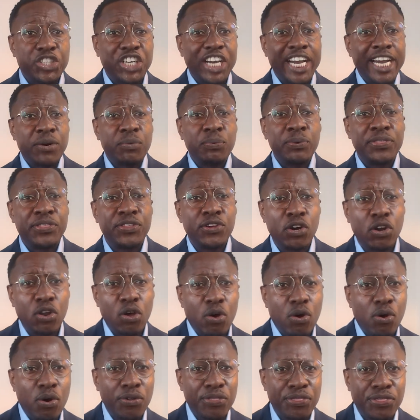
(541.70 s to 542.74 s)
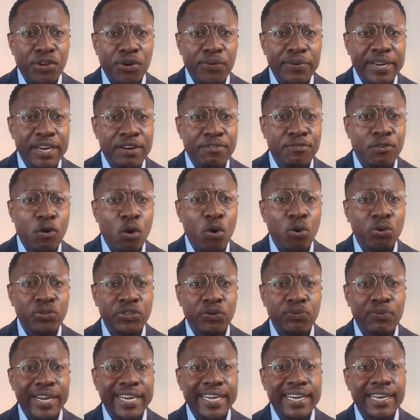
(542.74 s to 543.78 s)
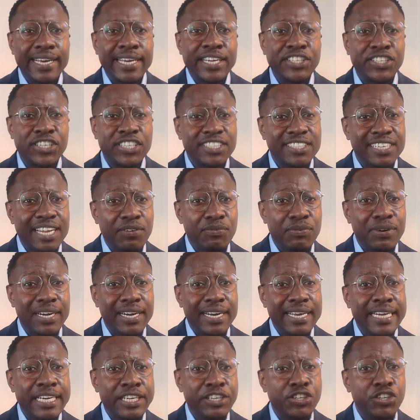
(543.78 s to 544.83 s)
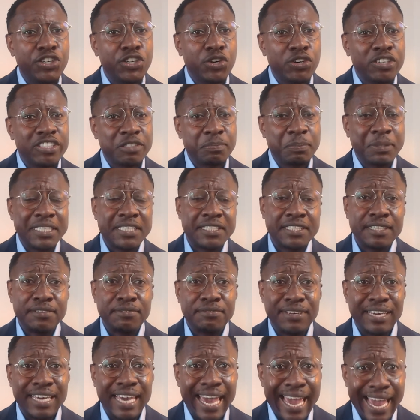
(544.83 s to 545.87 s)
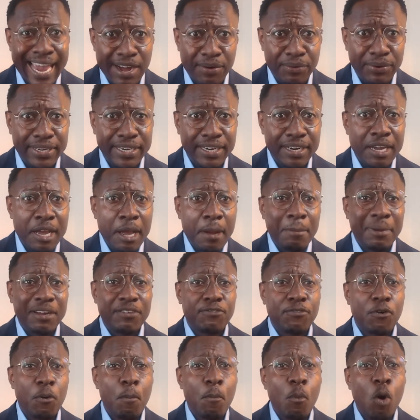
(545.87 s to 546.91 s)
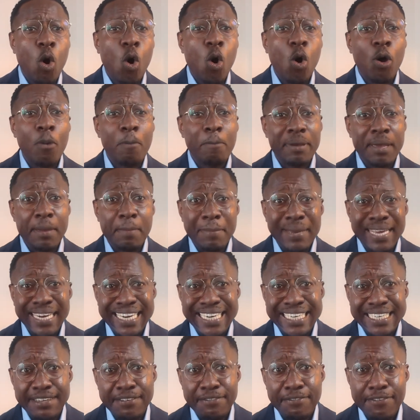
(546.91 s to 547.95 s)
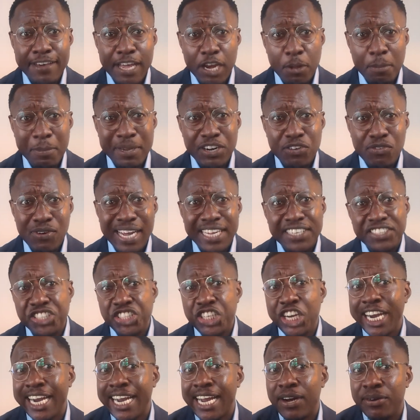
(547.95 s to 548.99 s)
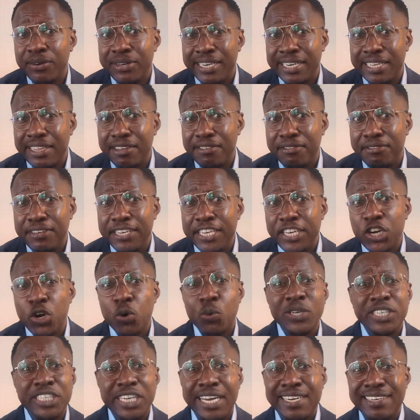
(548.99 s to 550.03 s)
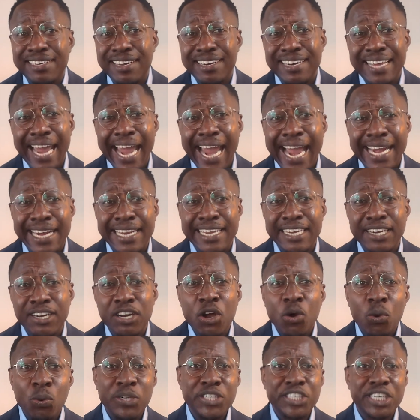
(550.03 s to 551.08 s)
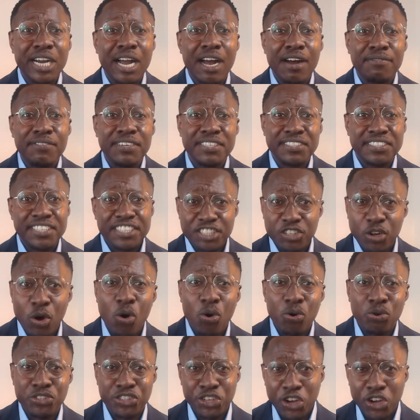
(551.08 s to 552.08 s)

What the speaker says: Check with your local authority for all the regulations that relate to your specific area. But for more on permitted development rights, check out another video which I done earlier, which covers this whole